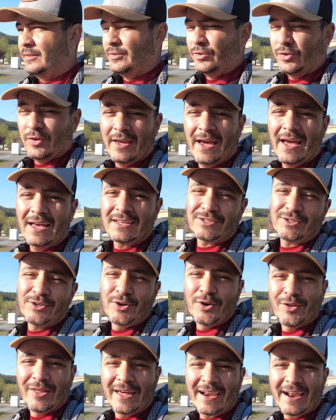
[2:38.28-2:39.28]
You guys
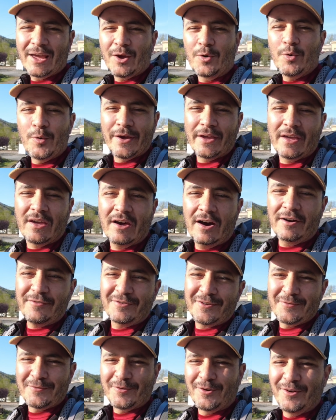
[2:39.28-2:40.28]
know that I quit
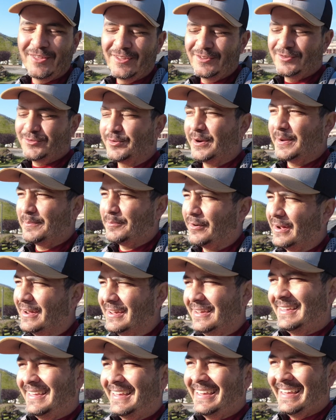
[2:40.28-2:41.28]
coffee for this trip,
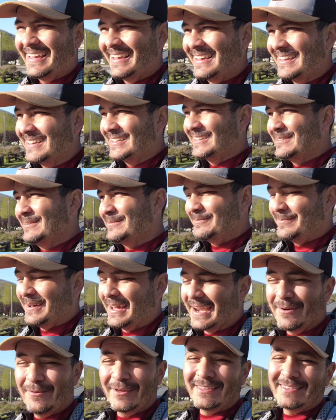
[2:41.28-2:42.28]
right?
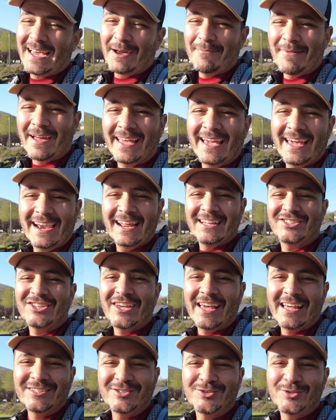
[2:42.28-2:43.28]
But every time I get a
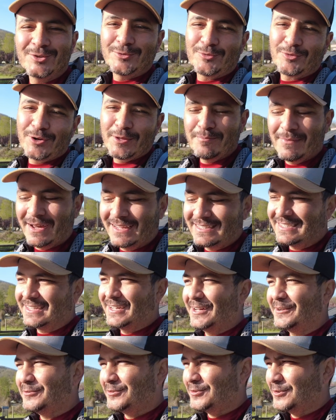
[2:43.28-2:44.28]
chance to treat
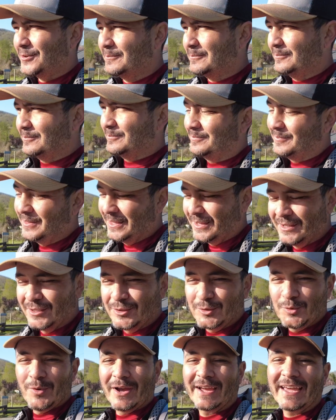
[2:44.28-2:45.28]
myself
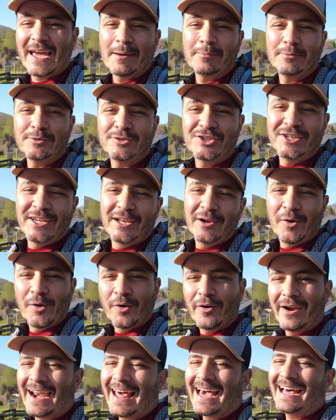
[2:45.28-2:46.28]
to a cappuccino
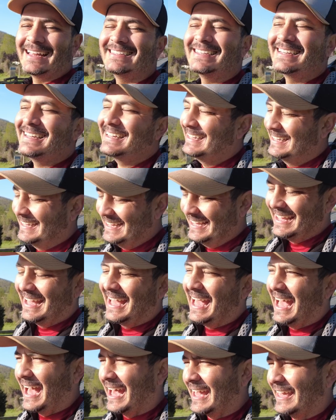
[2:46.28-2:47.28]
or a latte,
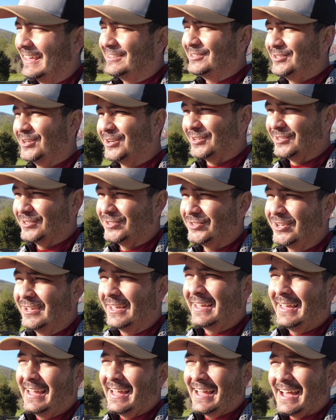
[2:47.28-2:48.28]
I indulge.
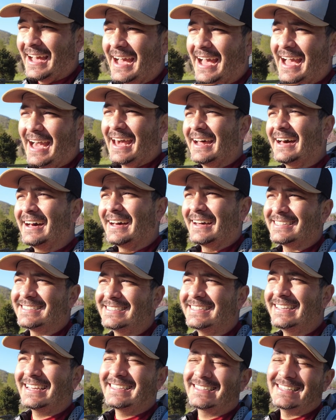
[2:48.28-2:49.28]
I had a
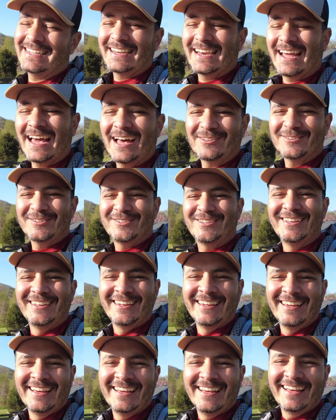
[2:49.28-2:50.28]
16-ounce
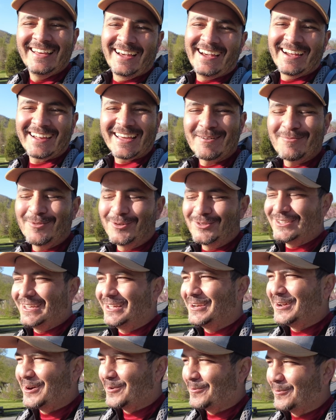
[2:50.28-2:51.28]

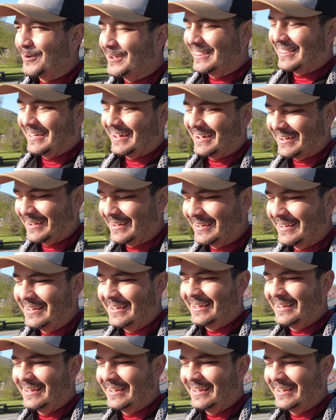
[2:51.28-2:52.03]
cappuccino with a